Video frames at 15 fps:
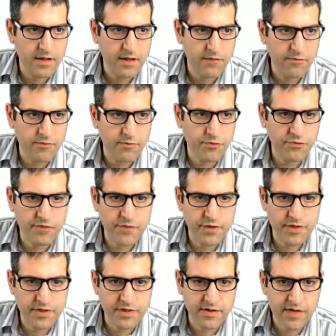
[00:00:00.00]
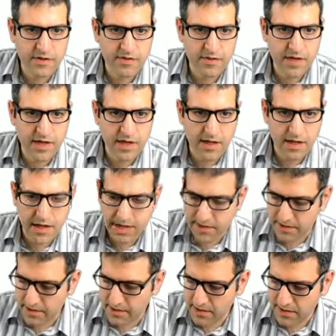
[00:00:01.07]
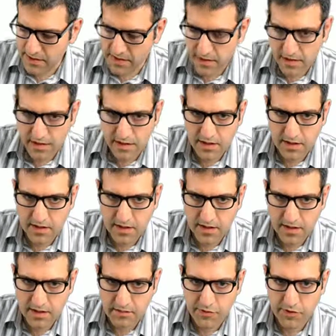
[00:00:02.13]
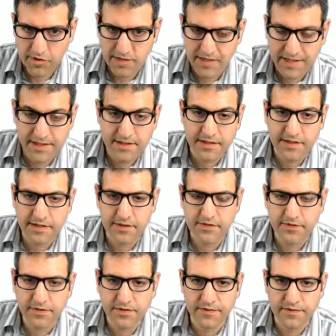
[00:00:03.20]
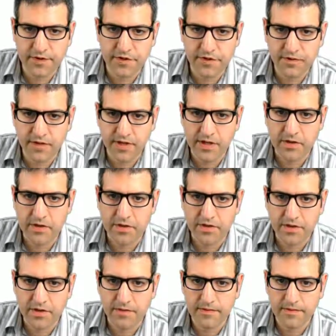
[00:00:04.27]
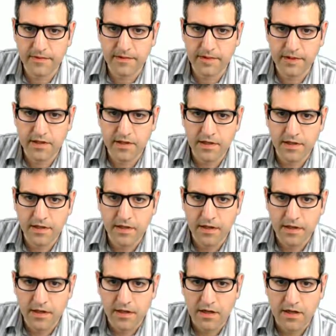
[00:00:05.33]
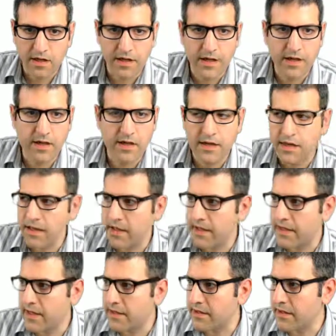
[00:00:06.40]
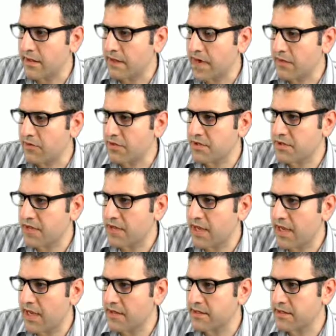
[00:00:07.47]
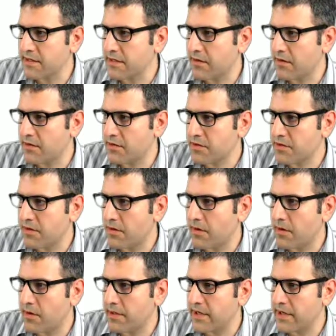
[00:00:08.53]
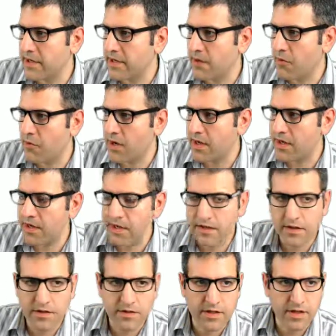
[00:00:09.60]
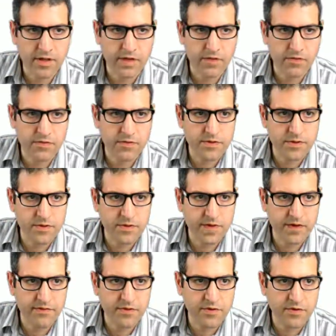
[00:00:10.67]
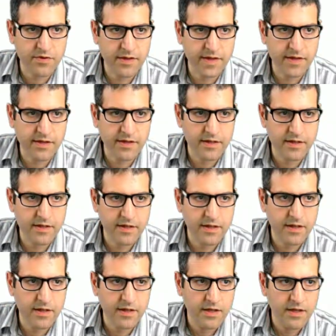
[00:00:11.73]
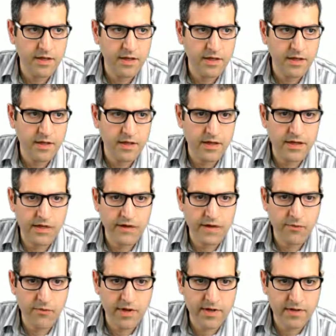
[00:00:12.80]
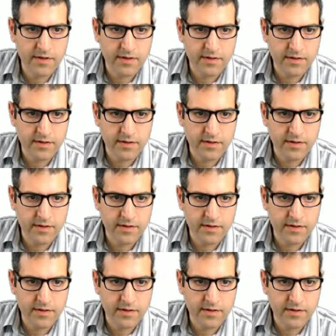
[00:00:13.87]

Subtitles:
we put first the router ID because that's needed for the virtual link also. Okay, and then router 3 has also on area 1 and on area 2. So we have to create area 1